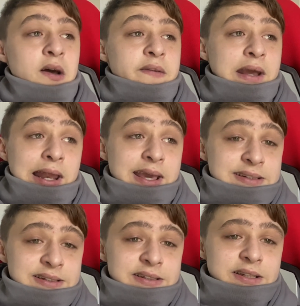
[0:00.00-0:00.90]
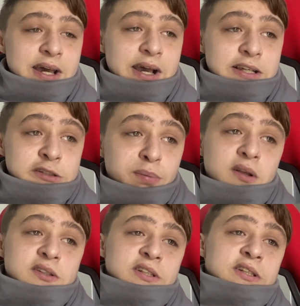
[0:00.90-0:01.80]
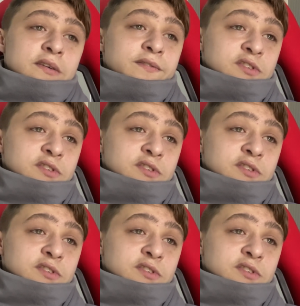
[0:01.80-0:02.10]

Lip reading: The Glazers sponsors have